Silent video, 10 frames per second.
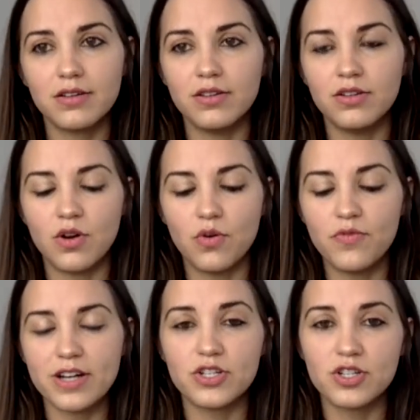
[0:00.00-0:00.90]
you know,
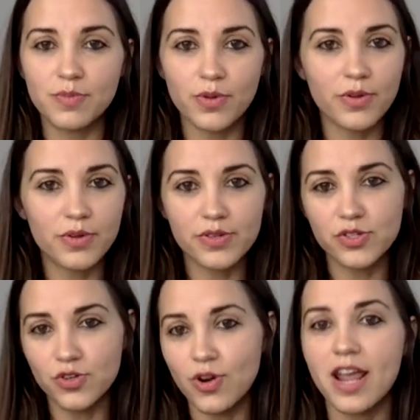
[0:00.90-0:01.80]

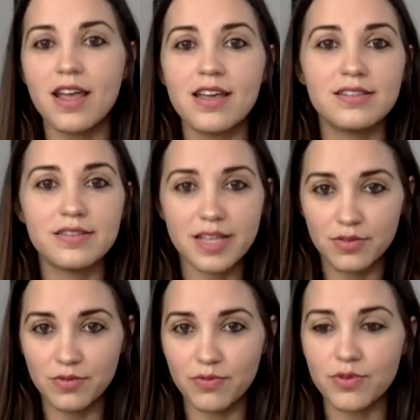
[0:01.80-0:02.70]
vegetables, grains,
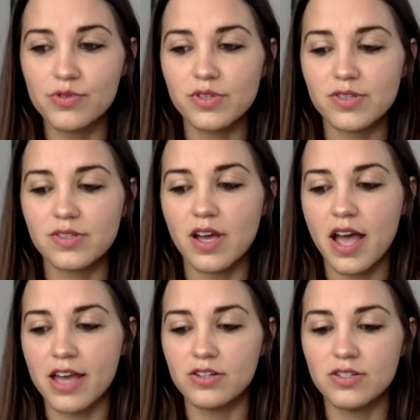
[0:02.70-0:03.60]
and fruits
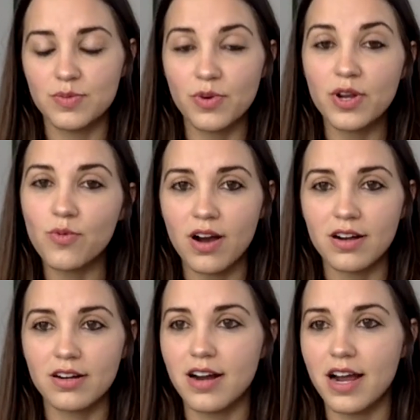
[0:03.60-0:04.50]
and spring water.